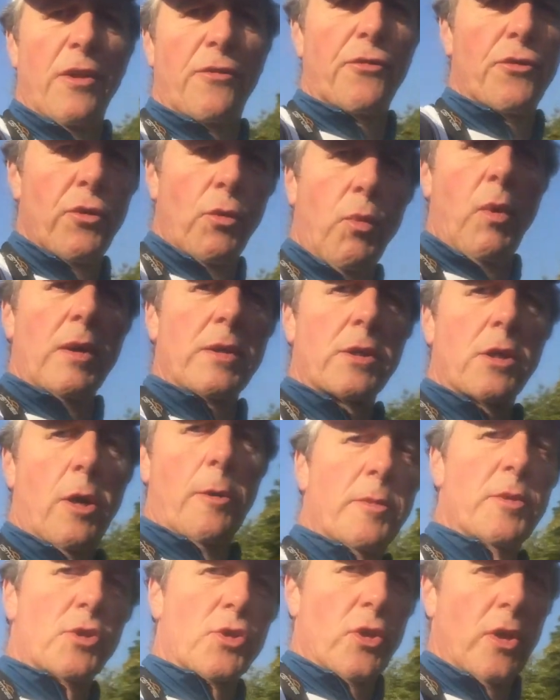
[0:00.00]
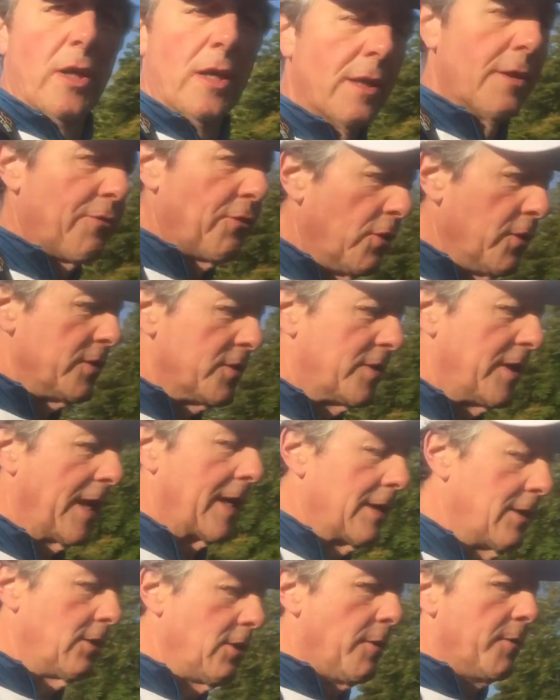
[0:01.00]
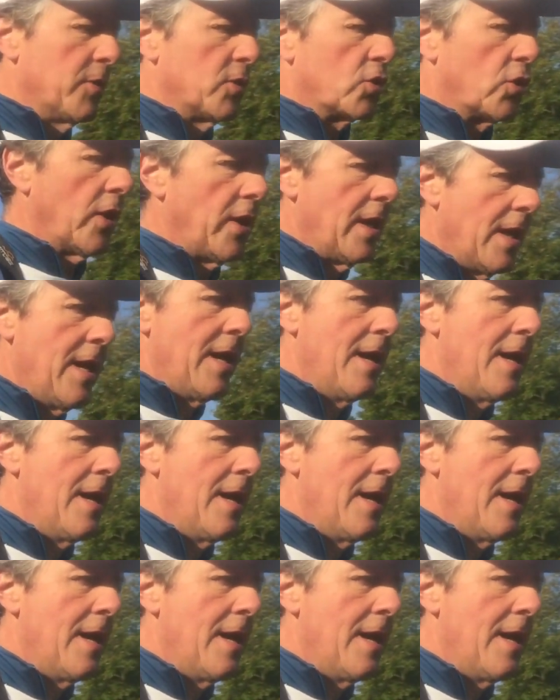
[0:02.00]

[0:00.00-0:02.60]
through one commentary, through the second commentary,